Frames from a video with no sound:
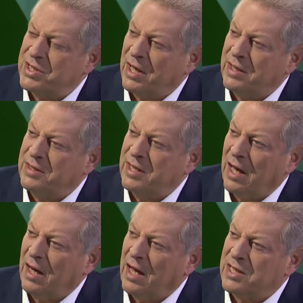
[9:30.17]

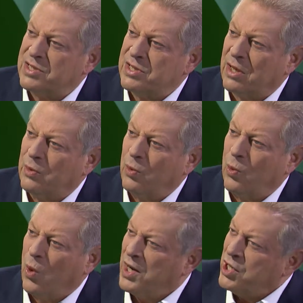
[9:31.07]
tell us
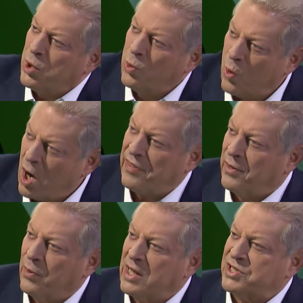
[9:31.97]
what you want
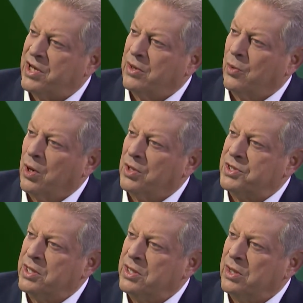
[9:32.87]
the rest of the world
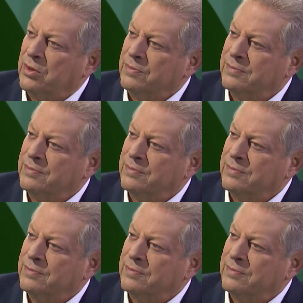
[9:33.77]
to do.